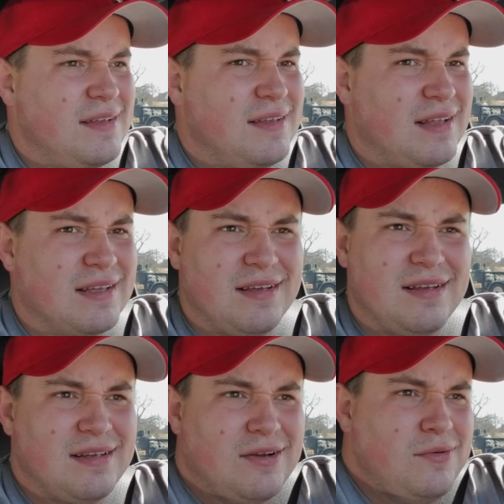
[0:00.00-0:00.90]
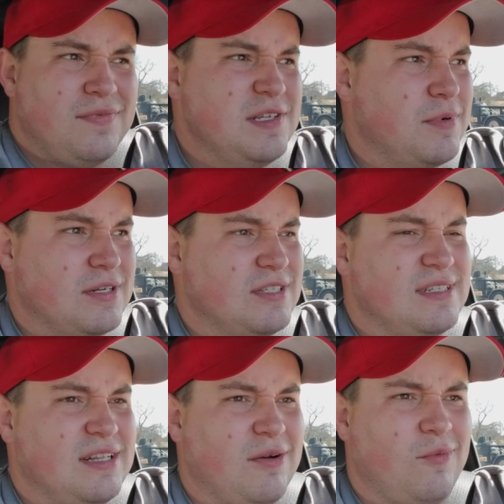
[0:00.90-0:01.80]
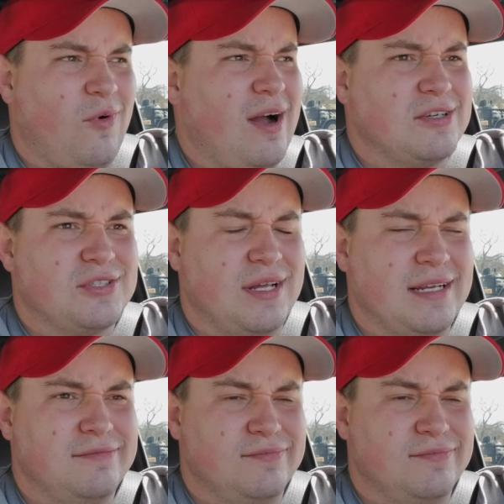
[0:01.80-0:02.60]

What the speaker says: Like, I go on Facebook and just sit there and watch, like,